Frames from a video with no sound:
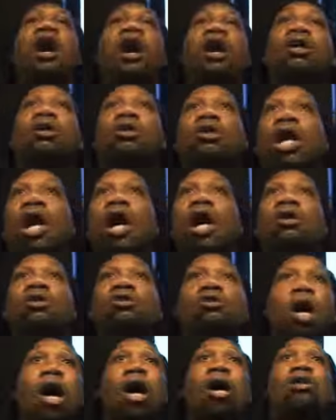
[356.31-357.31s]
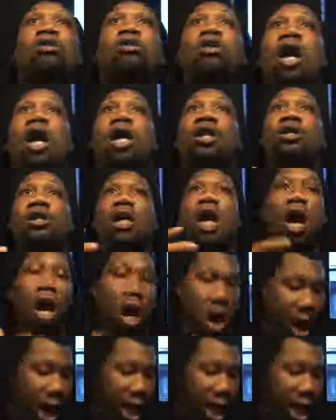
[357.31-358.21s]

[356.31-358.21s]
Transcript: uh, uh, uh,